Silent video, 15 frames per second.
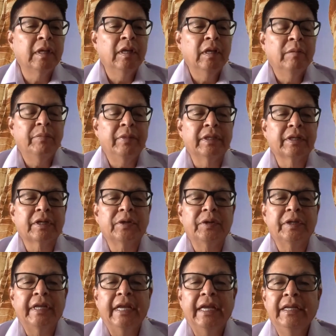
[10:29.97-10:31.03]
been
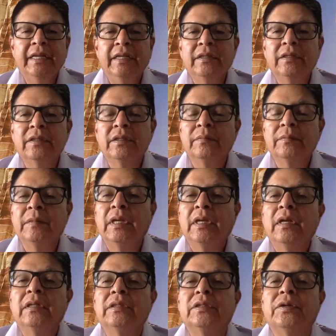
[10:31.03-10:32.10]
creating
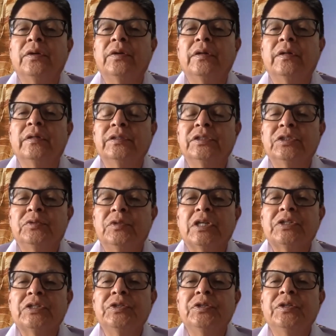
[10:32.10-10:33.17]
their
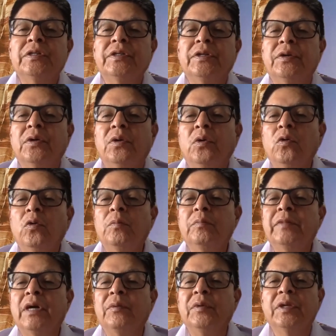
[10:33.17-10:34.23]
structure, their home
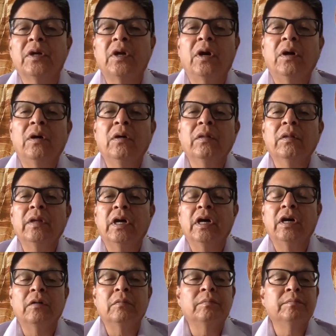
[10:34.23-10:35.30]
that we call
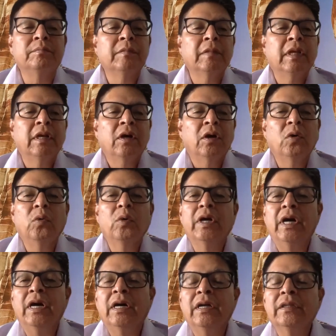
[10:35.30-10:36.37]

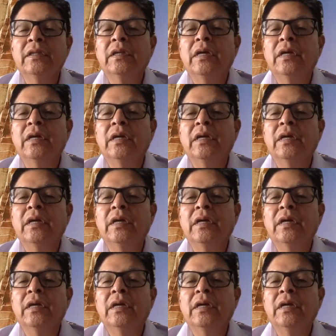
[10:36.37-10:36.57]
Hogan,